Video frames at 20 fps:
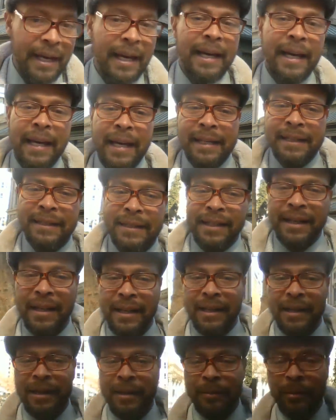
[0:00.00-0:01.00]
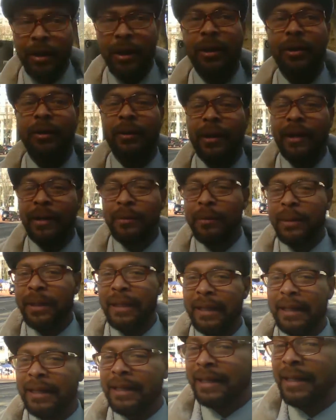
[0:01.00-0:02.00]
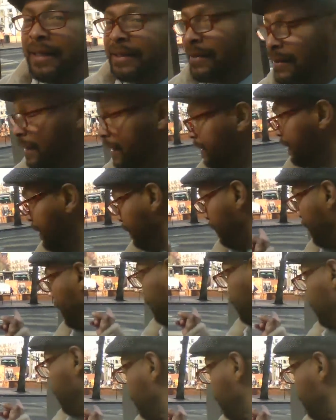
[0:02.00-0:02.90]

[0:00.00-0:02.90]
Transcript: and all around me is that's the Pioneer